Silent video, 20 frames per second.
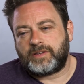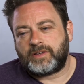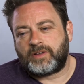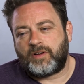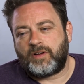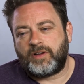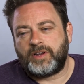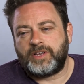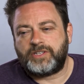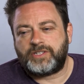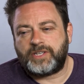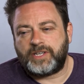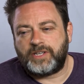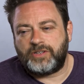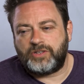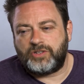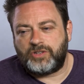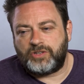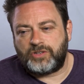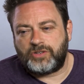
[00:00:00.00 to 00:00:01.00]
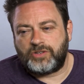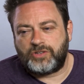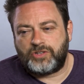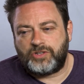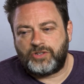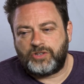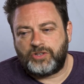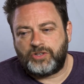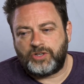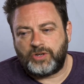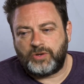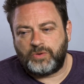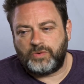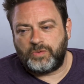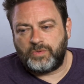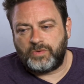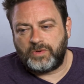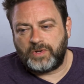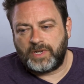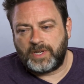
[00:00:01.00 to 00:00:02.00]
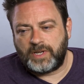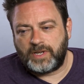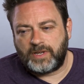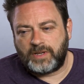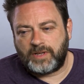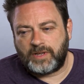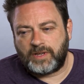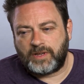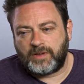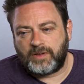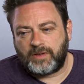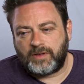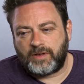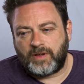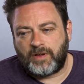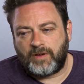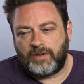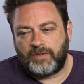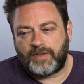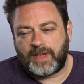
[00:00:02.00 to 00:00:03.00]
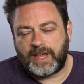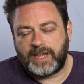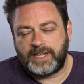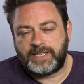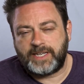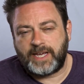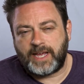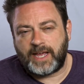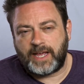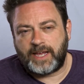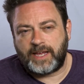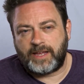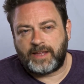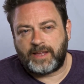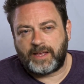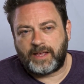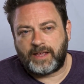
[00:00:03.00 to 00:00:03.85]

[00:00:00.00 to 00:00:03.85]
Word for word: college in June of 88